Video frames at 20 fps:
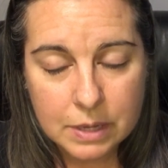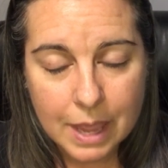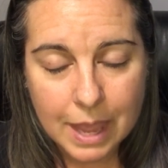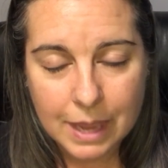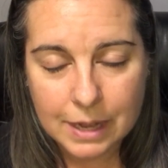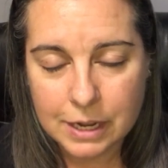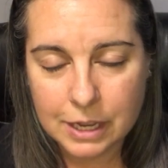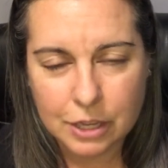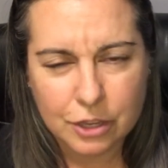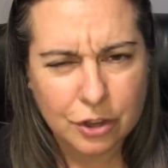
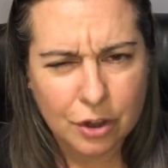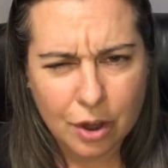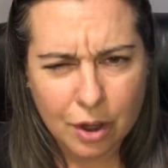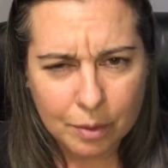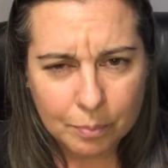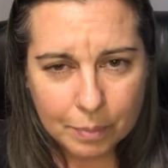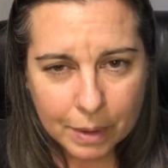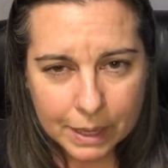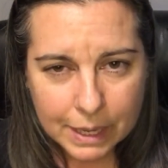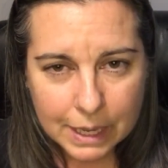and it
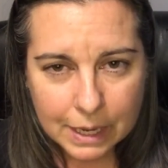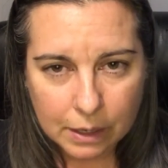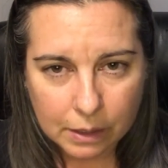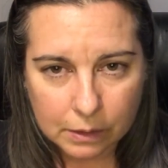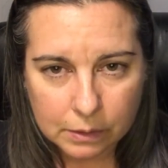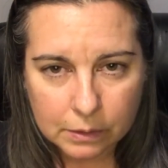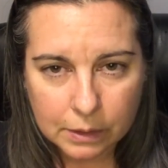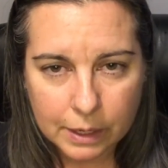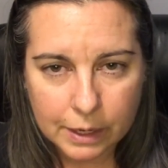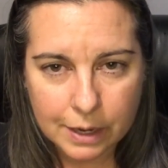caught my
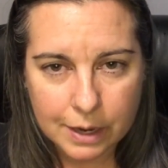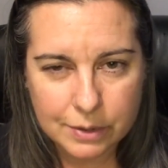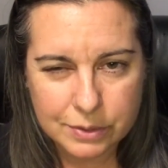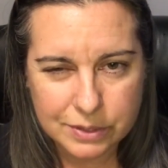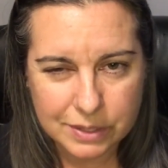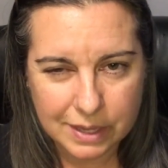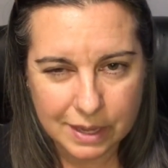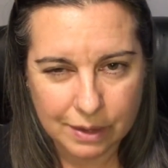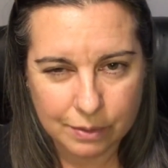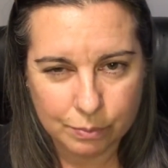ear. And I was
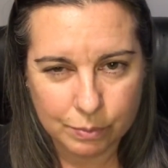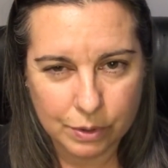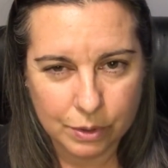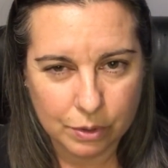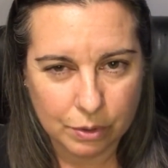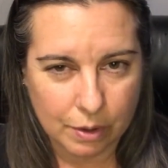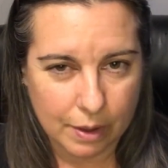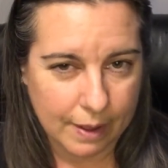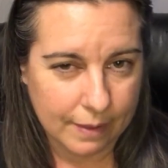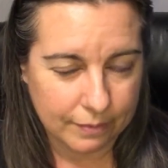like,
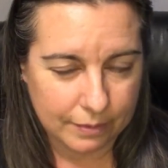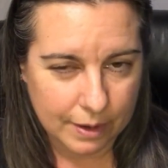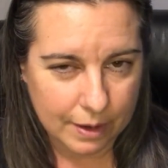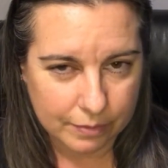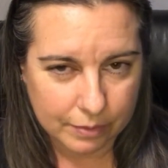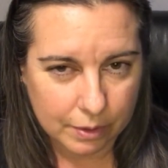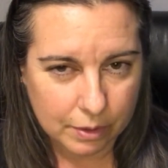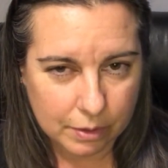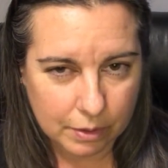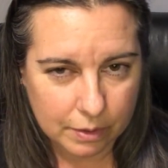well, I've
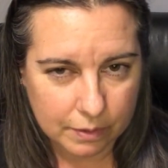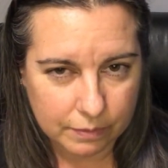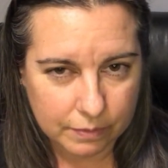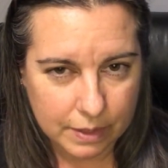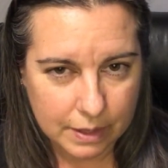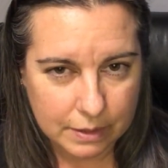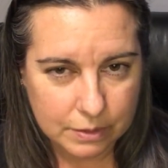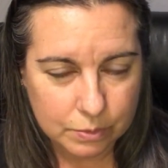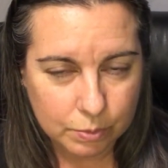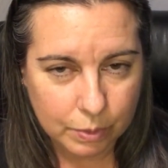never heard of
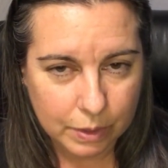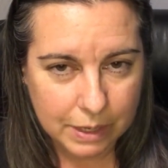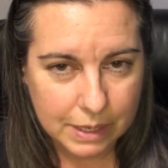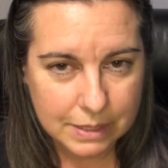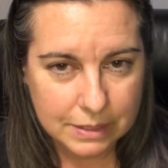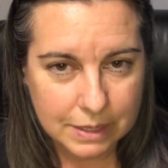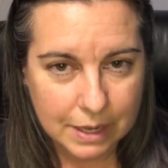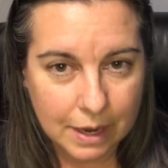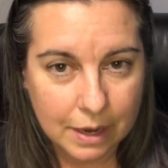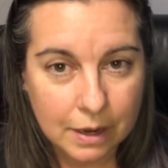this. What
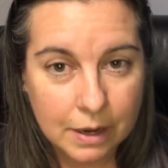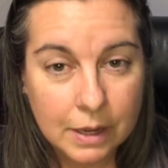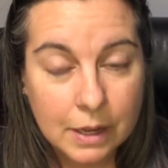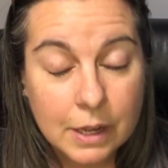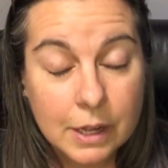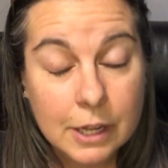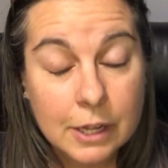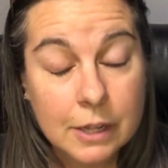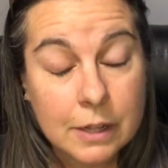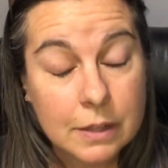is it?
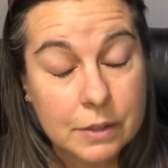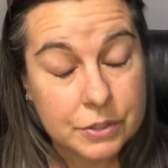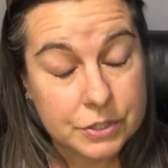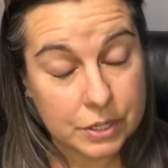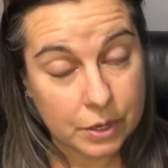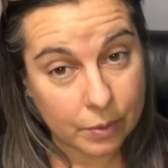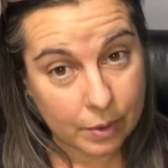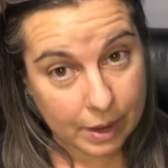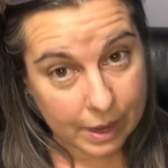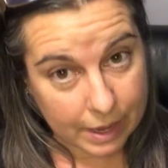
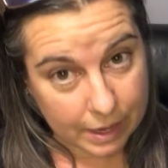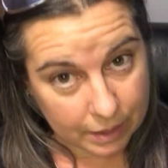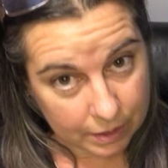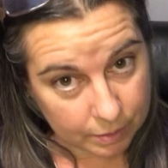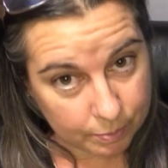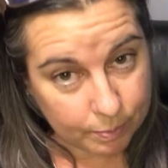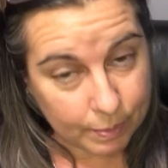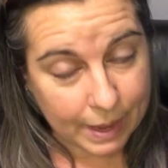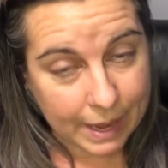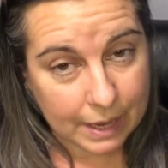So I
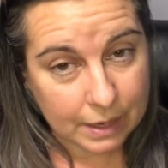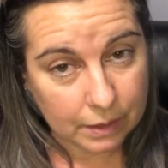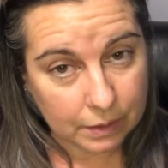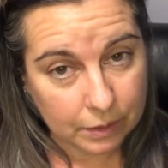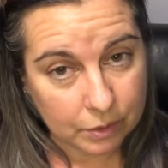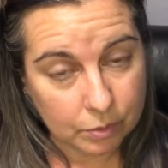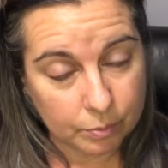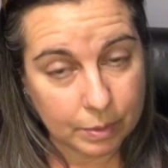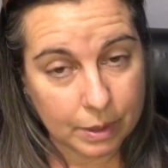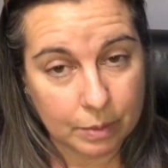paid a
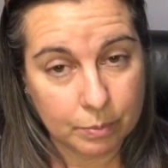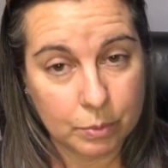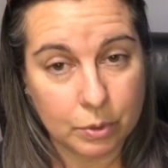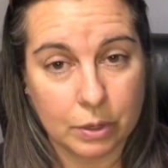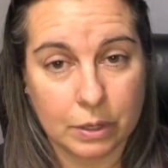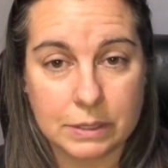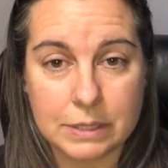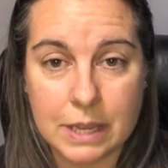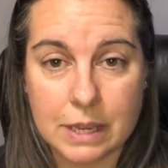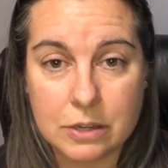little bit more
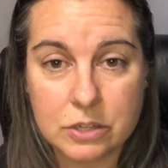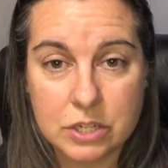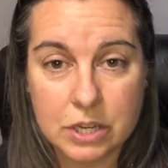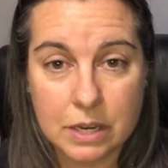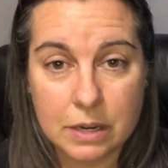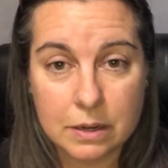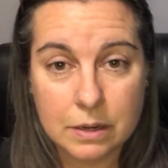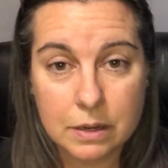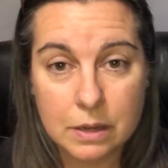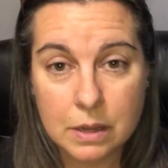
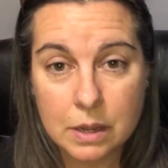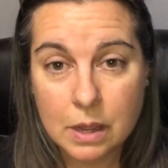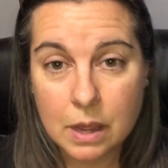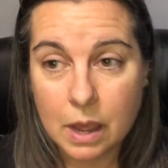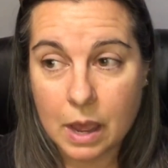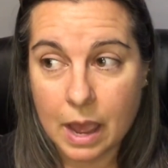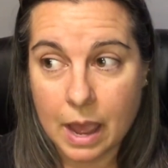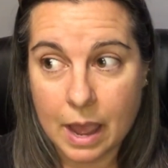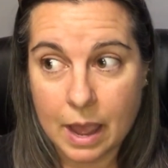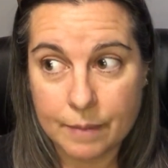attention.
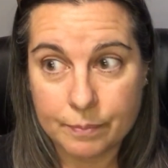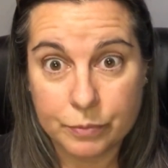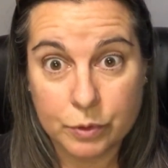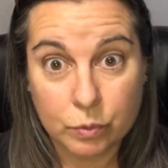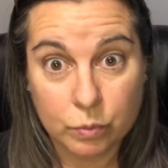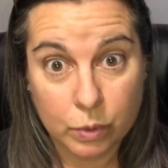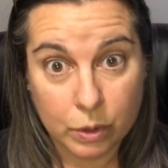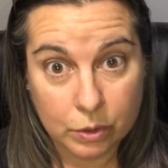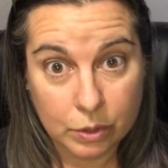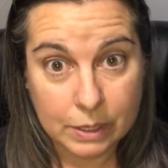
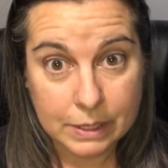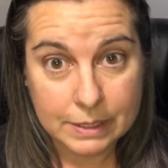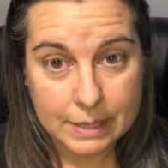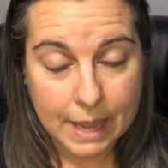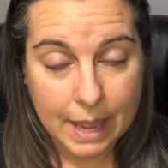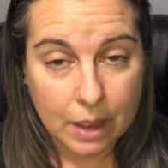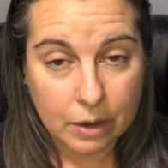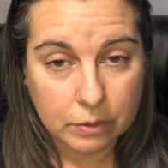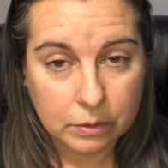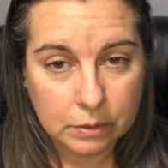Wrote it
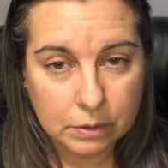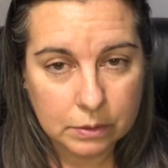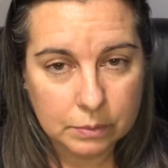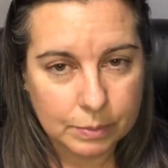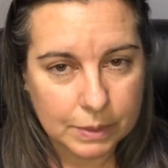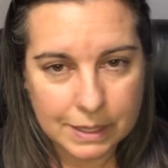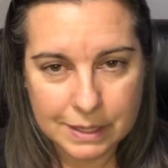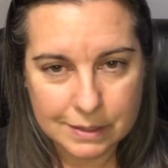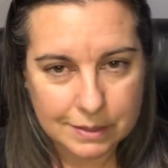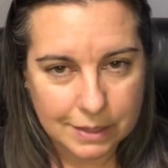down
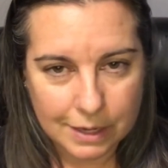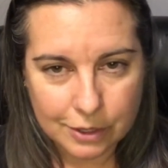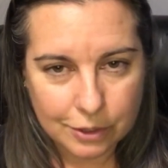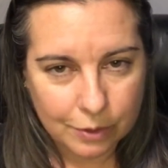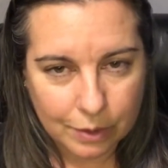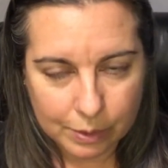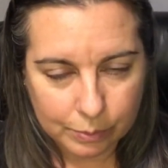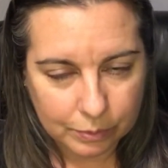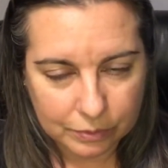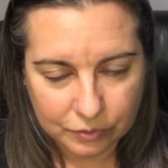because I knew
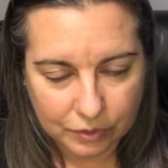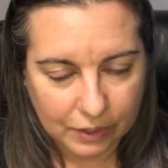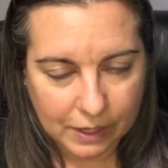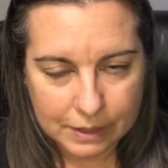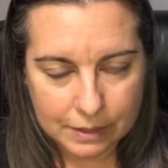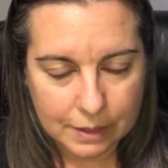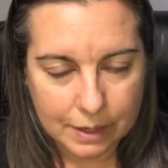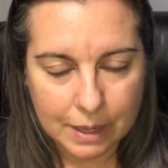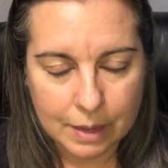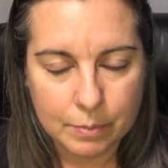I would forget
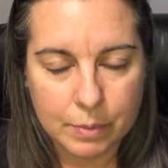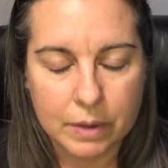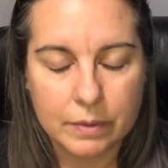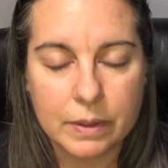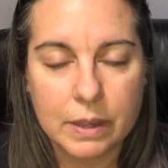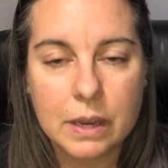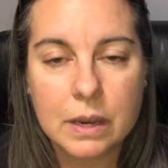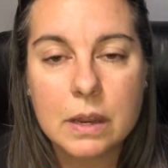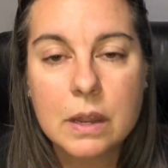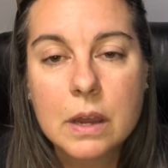the name of
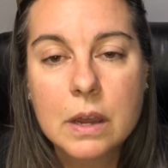it,